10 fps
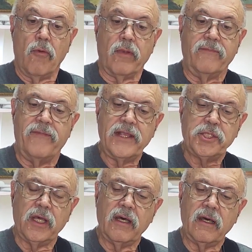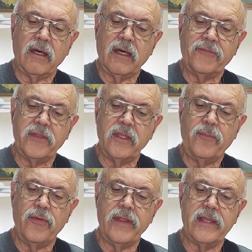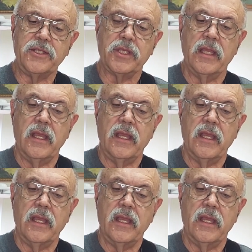We'd fish off the bridge